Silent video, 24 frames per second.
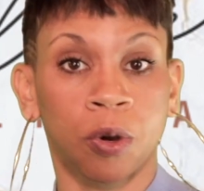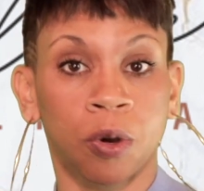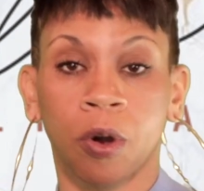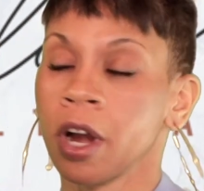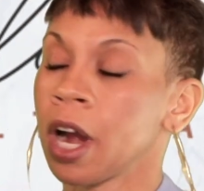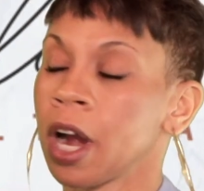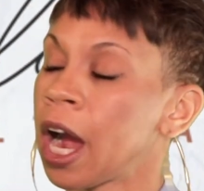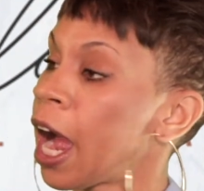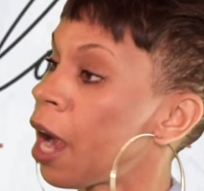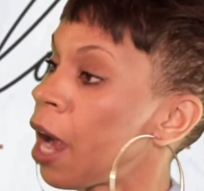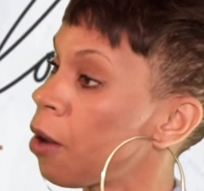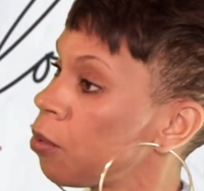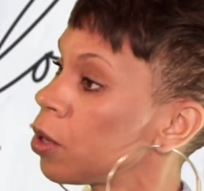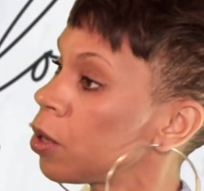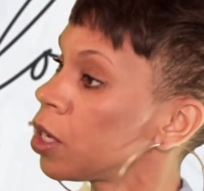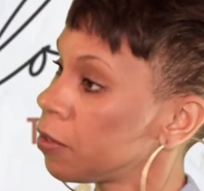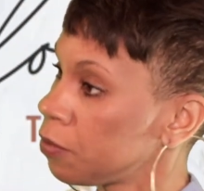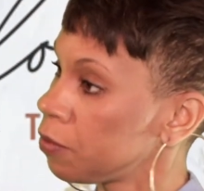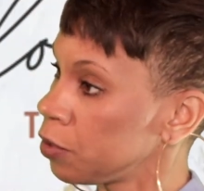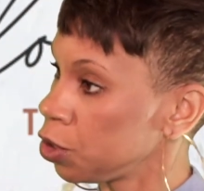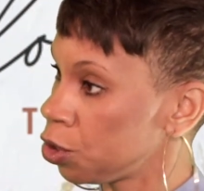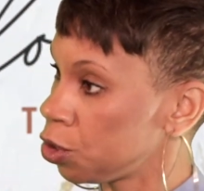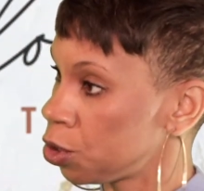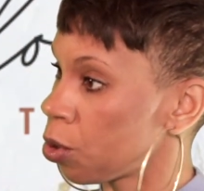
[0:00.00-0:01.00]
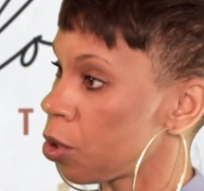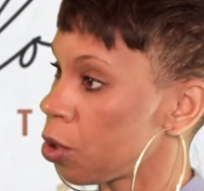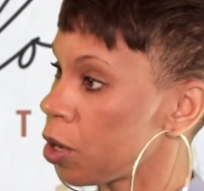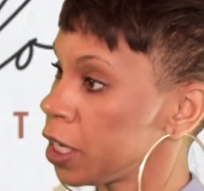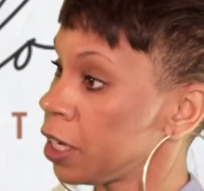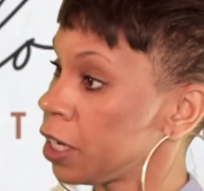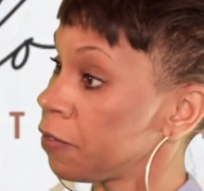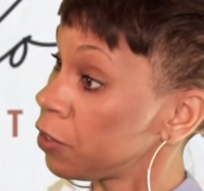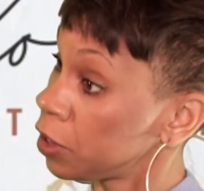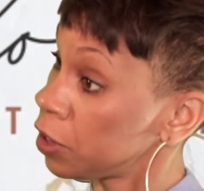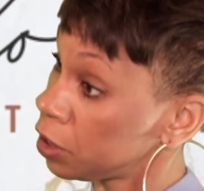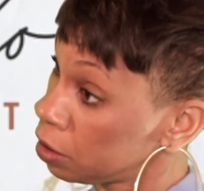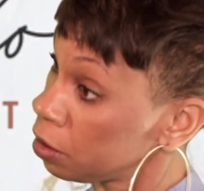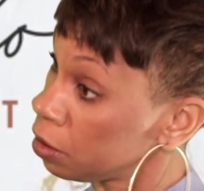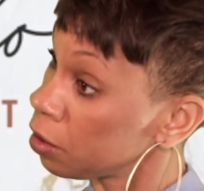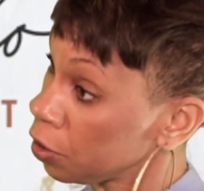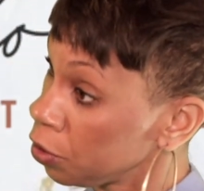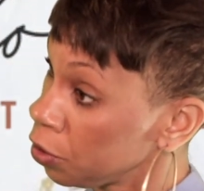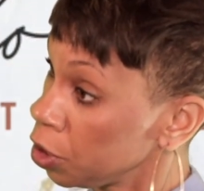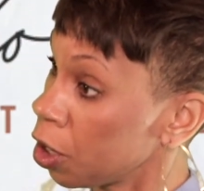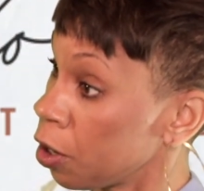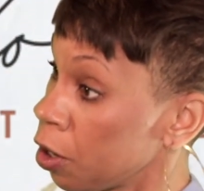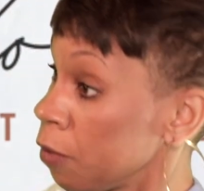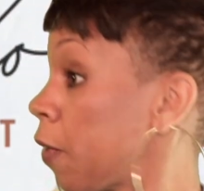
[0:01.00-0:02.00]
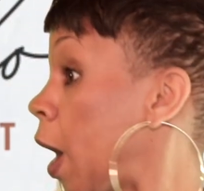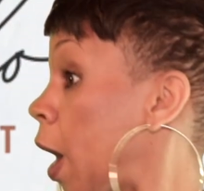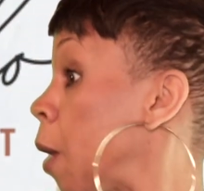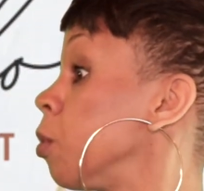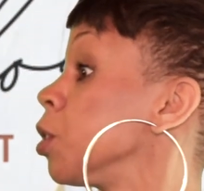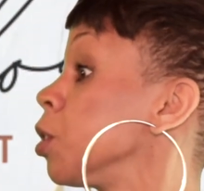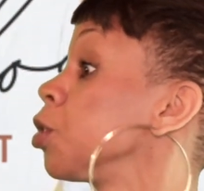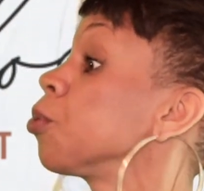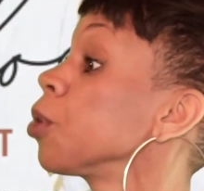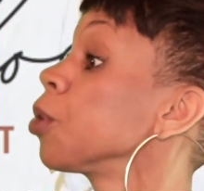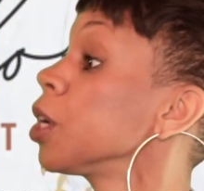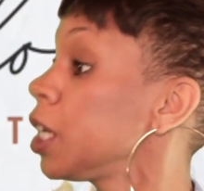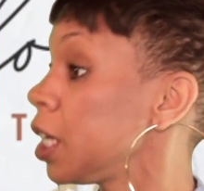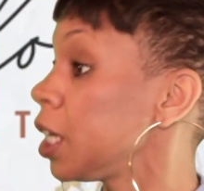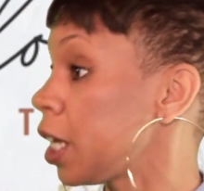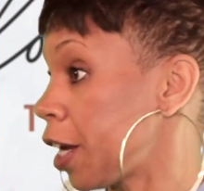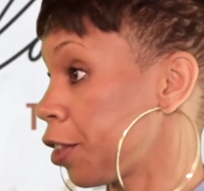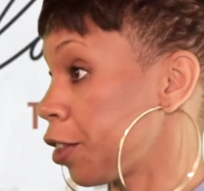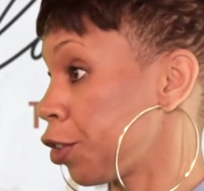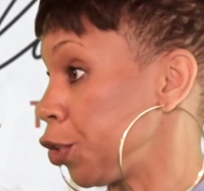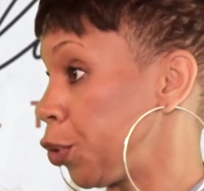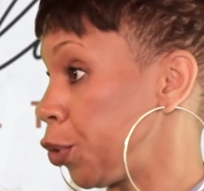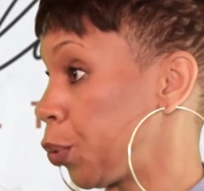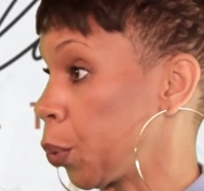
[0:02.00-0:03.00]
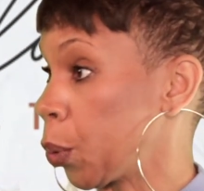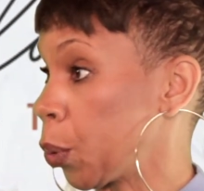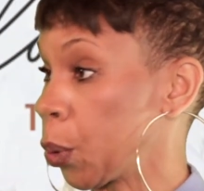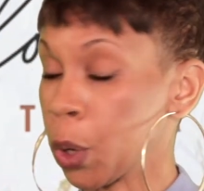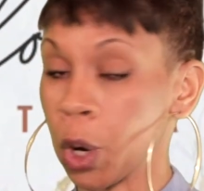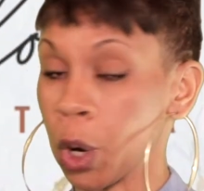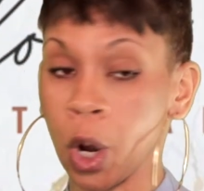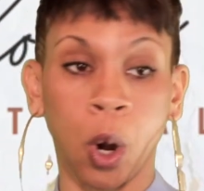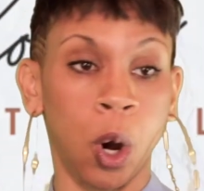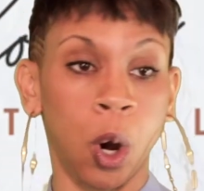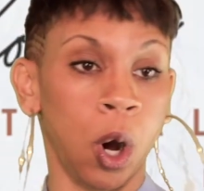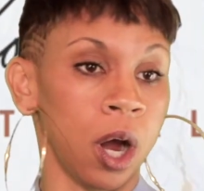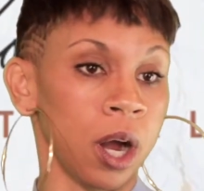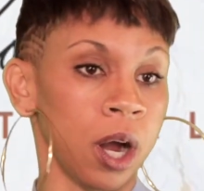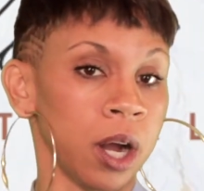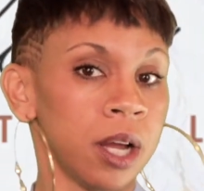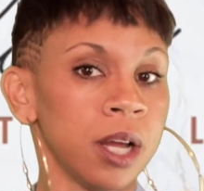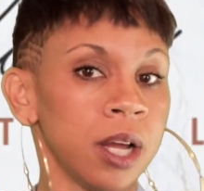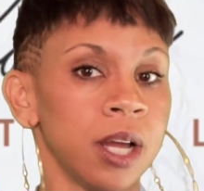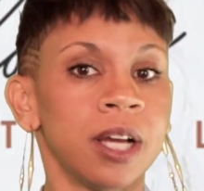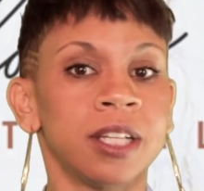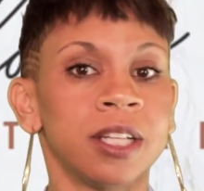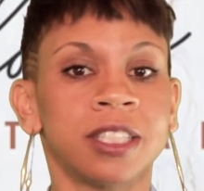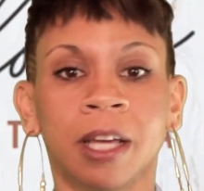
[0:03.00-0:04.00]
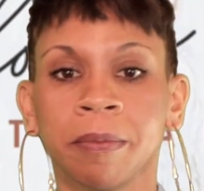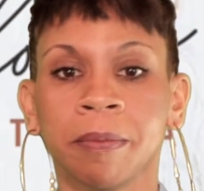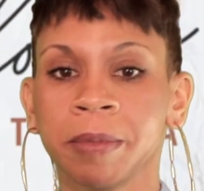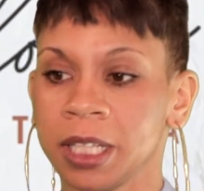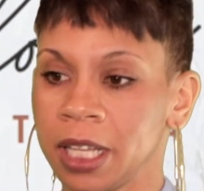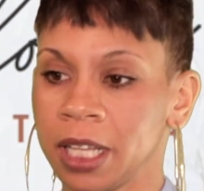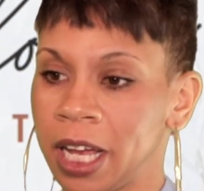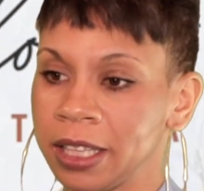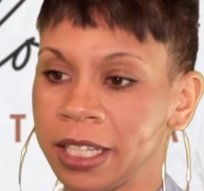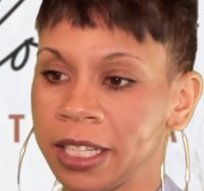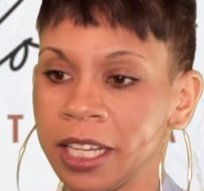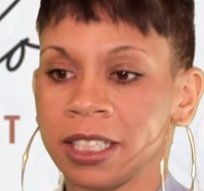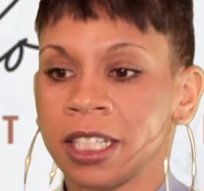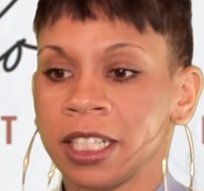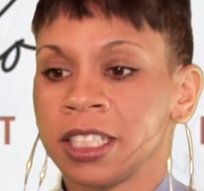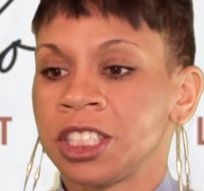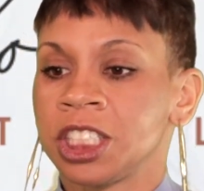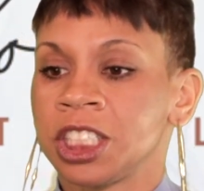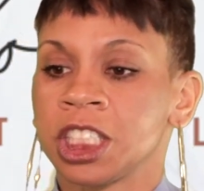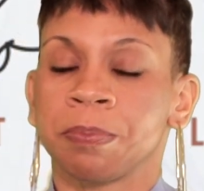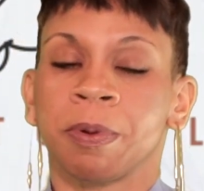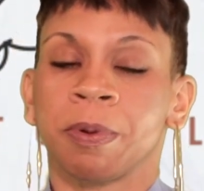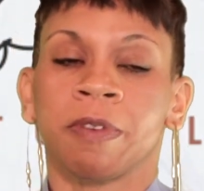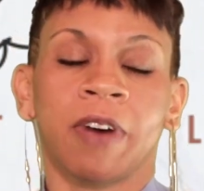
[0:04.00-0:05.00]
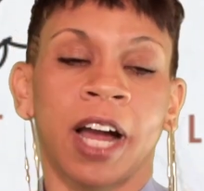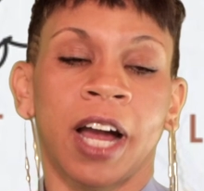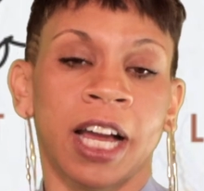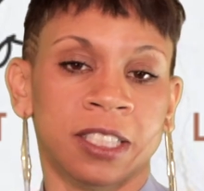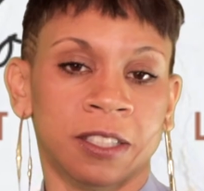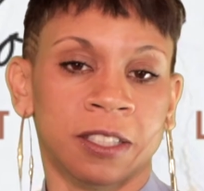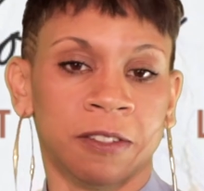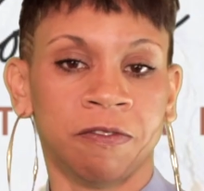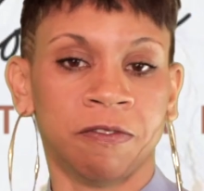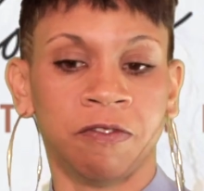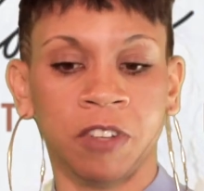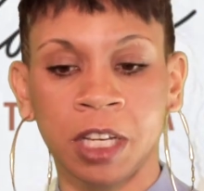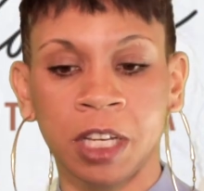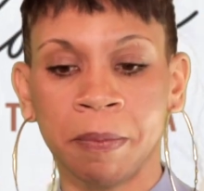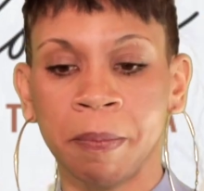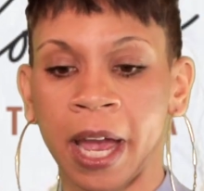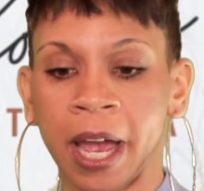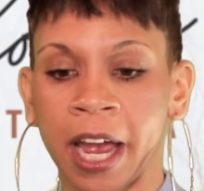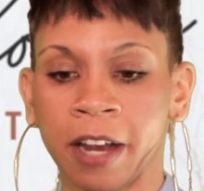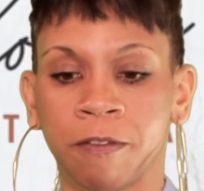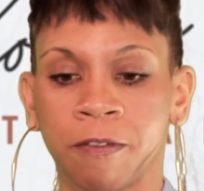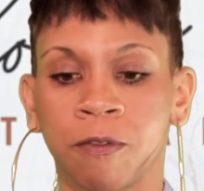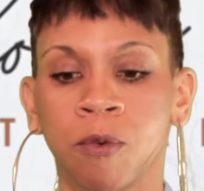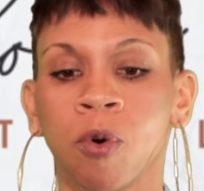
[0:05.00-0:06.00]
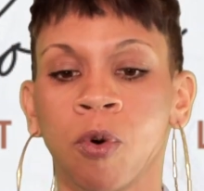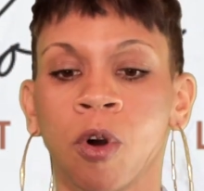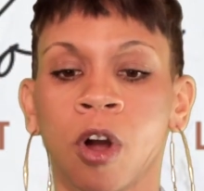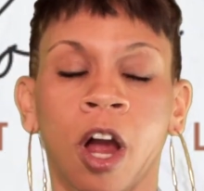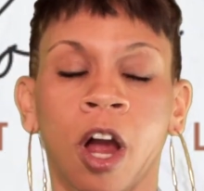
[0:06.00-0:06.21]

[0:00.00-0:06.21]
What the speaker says: Or I would have enjoyed if I was greeted at the door or something like that. Let's just provide some feedback for